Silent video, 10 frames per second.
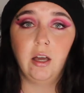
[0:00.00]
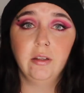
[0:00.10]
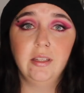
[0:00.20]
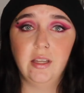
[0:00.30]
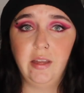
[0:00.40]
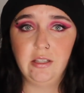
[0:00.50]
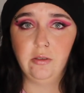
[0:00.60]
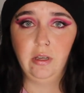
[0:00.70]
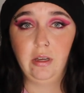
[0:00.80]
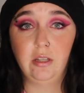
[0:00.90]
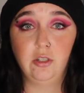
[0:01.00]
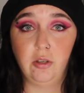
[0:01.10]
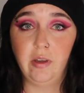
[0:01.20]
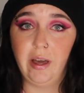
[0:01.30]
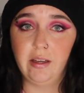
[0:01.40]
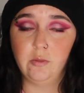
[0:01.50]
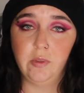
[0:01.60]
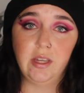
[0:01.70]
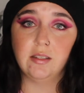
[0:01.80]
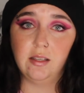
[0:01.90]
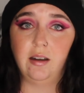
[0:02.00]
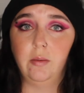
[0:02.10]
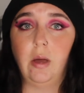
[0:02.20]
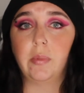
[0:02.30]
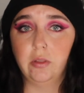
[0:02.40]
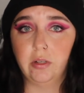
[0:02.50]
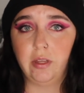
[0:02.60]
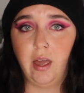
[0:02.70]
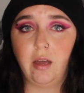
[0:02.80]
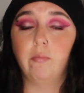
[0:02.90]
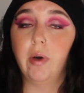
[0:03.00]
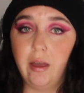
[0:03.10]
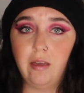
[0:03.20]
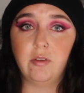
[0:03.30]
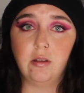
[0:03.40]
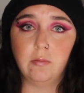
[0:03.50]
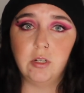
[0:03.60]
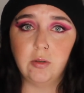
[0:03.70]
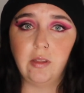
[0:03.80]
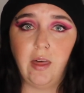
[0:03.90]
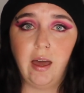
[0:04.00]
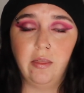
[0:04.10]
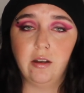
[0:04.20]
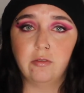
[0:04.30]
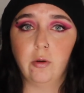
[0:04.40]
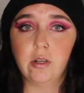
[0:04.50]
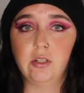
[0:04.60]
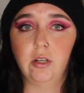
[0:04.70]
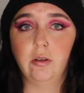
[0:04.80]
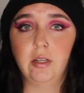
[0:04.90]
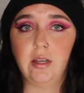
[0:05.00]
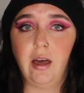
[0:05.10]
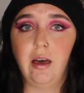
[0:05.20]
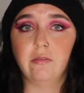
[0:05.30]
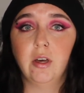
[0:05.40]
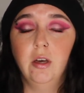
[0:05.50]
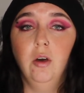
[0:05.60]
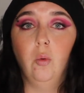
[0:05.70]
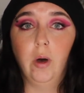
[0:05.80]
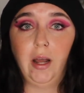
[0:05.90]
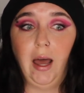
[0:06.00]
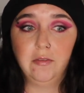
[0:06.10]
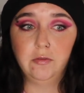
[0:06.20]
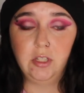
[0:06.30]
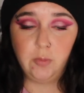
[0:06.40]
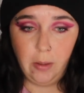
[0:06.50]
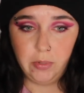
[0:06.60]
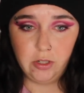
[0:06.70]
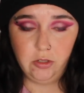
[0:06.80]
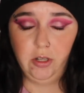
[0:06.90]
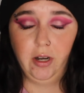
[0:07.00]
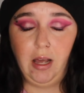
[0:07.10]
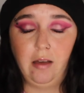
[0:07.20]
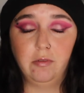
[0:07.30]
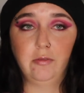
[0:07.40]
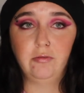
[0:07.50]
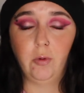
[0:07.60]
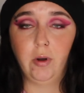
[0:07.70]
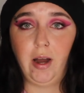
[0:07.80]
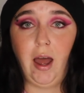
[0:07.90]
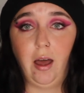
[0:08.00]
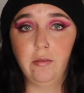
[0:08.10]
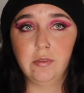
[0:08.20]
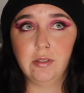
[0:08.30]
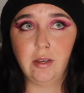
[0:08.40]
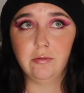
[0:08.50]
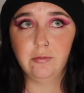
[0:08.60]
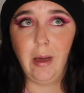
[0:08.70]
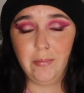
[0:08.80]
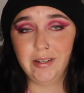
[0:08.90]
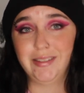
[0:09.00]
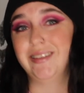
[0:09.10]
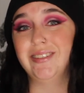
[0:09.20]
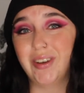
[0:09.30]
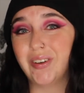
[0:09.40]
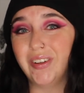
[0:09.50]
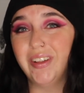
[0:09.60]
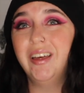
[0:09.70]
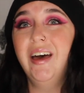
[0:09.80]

I only did that so I could show you guys what the inside side of the pepper looked like. But if you end up doing that, then of course you're going to have one half of each pepper. So you to have four halves of peppers in total.